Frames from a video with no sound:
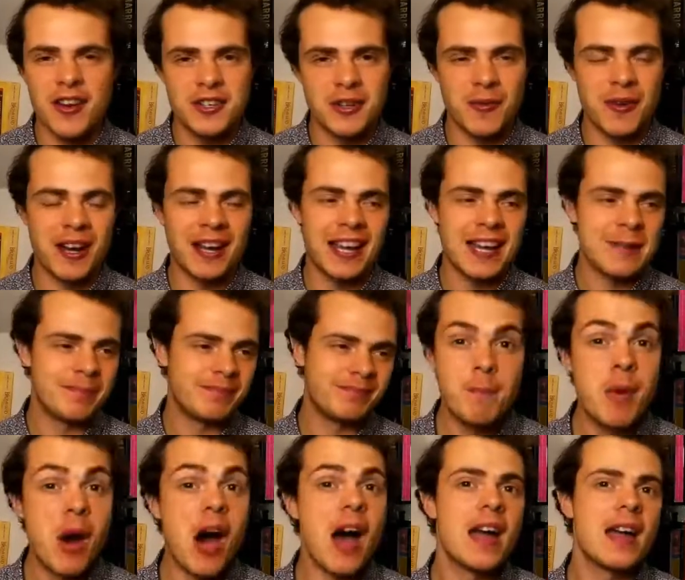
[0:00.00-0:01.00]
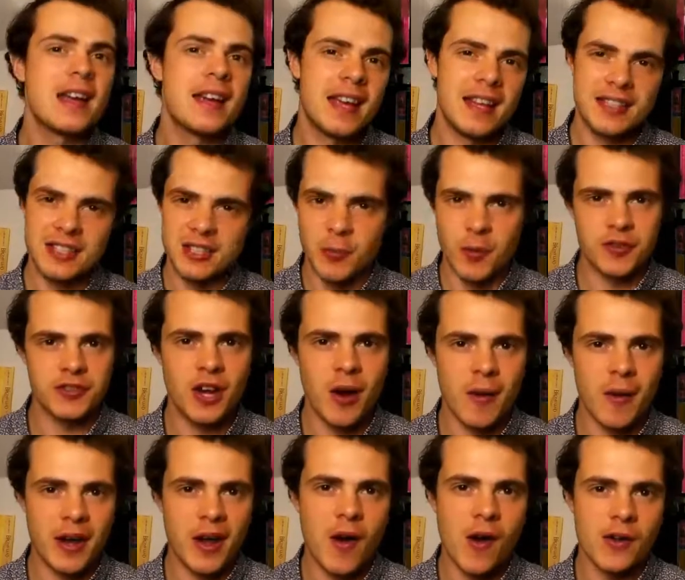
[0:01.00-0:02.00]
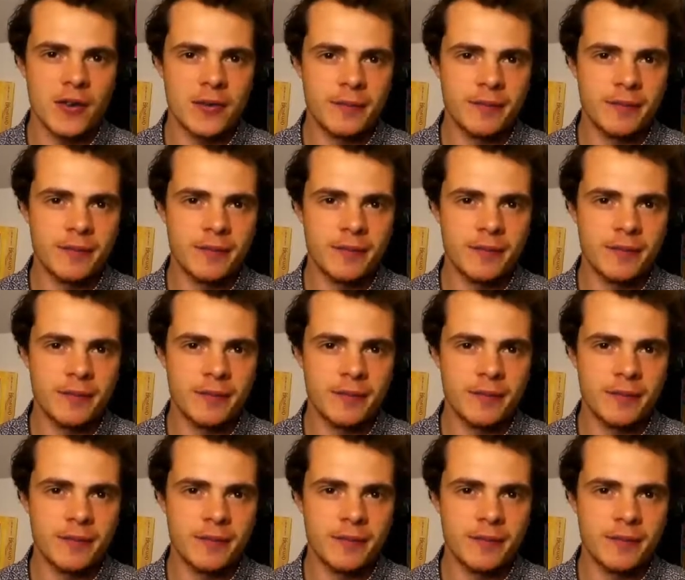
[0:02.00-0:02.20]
to really buy into what's going on.